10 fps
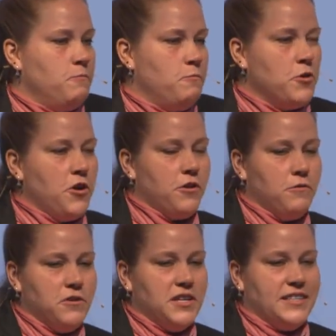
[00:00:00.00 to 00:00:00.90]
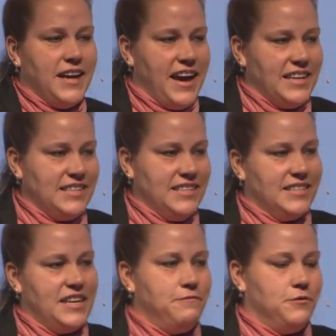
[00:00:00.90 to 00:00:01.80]
we're not always as
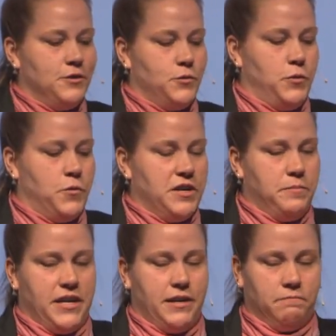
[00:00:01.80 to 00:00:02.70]
insightful as we want to be.